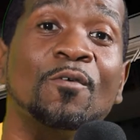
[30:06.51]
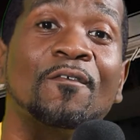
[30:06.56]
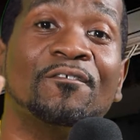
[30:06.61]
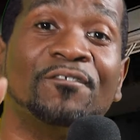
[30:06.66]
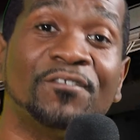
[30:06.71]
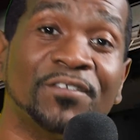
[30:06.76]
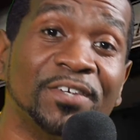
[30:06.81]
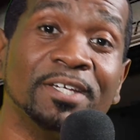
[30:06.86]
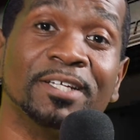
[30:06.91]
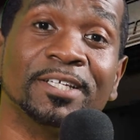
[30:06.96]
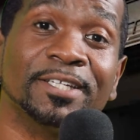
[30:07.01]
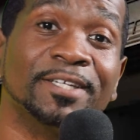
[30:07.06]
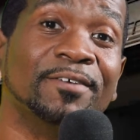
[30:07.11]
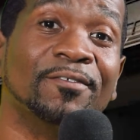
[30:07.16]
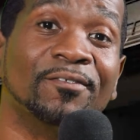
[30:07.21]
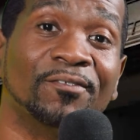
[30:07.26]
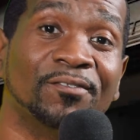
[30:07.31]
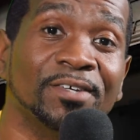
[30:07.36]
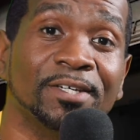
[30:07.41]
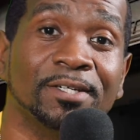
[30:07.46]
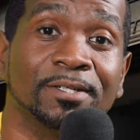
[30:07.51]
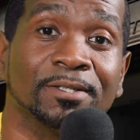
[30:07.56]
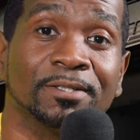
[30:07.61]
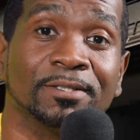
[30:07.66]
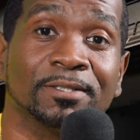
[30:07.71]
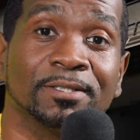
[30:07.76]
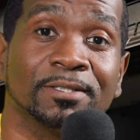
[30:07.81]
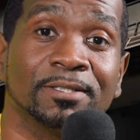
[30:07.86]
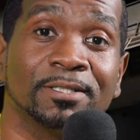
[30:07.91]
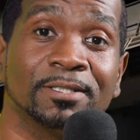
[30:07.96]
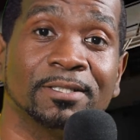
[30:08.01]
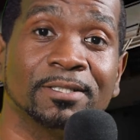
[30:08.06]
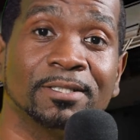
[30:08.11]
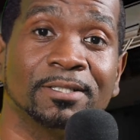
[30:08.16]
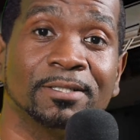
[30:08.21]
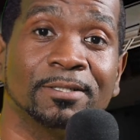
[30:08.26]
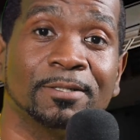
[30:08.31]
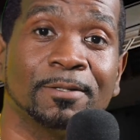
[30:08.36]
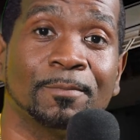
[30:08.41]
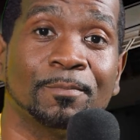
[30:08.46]
feeling fear
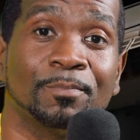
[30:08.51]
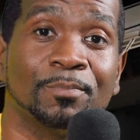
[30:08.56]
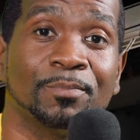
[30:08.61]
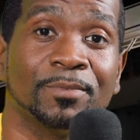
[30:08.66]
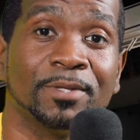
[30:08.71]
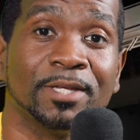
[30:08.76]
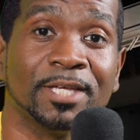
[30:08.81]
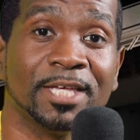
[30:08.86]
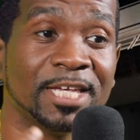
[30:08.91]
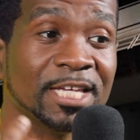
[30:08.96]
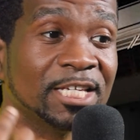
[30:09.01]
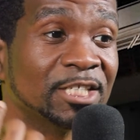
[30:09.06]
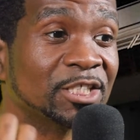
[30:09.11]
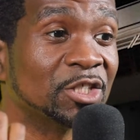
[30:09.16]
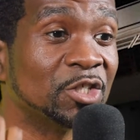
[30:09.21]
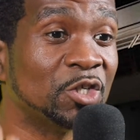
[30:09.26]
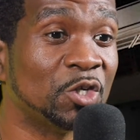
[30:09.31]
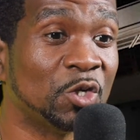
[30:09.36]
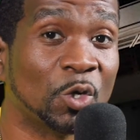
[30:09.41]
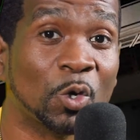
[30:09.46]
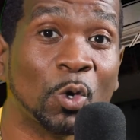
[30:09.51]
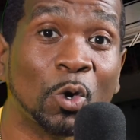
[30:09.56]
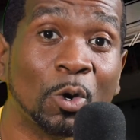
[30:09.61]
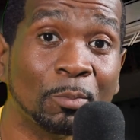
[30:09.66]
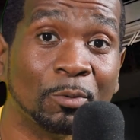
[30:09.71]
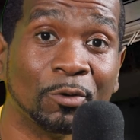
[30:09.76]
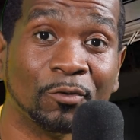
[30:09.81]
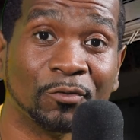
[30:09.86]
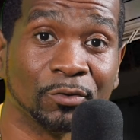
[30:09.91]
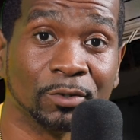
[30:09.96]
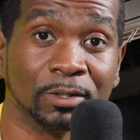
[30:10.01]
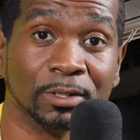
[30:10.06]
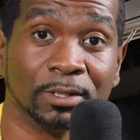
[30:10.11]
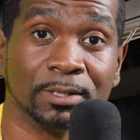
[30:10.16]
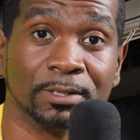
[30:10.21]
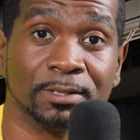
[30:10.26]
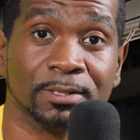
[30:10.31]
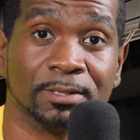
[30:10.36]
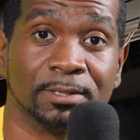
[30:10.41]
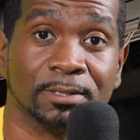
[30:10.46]
is normal for
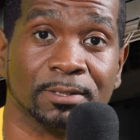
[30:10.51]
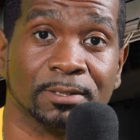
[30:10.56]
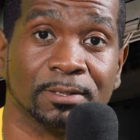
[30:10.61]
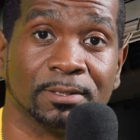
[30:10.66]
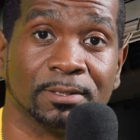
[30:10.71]
us.